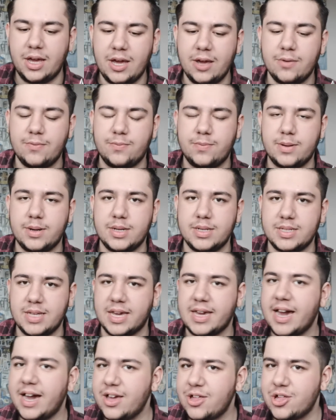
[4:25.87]
if
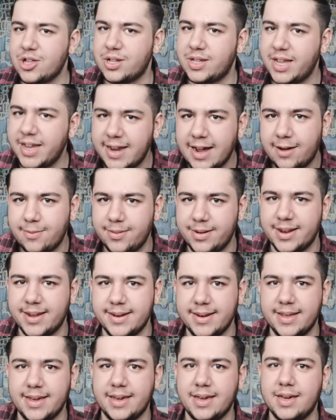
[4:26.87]
Zenkaiger did have an
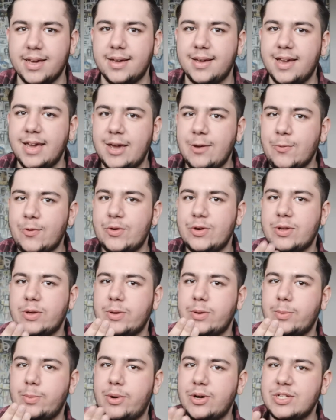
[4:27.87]
ending, it would
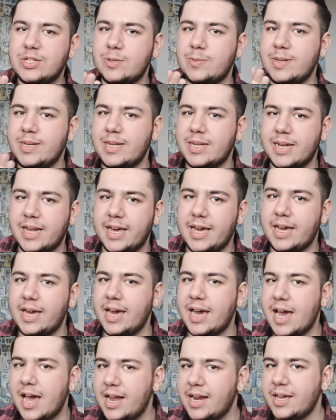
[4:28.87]
possibly delay
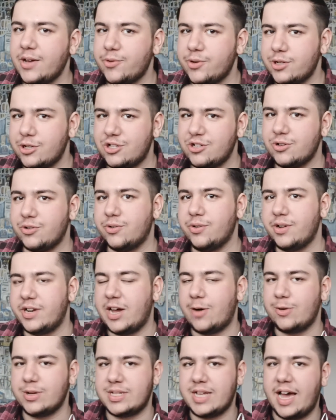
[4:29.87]
any other show
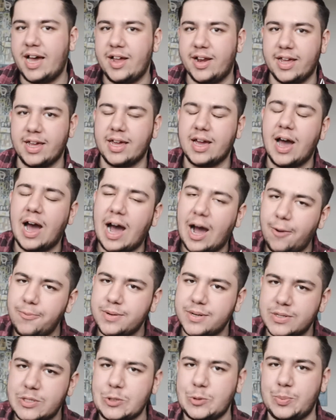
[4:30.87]
that was airing
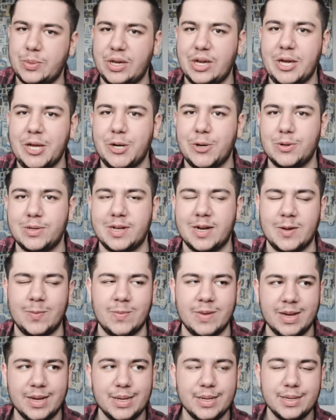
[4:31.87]
after Superhero Time.
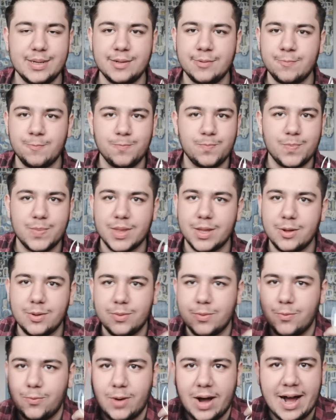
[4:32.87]

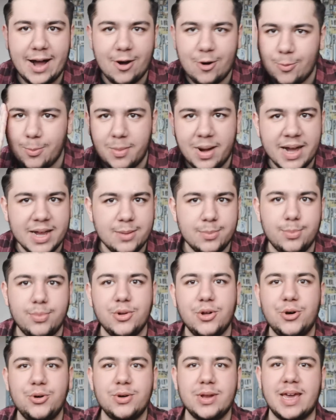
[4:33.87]
Wow, mind
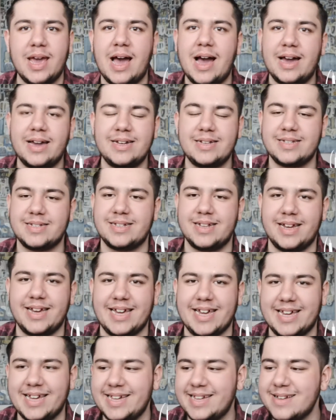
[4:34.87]
blown, guys.
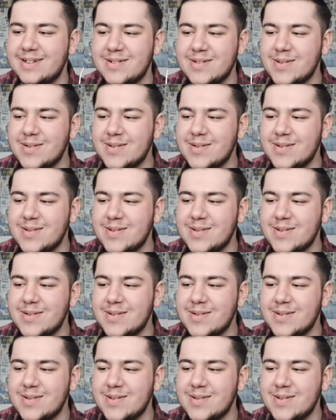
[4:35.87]
Like,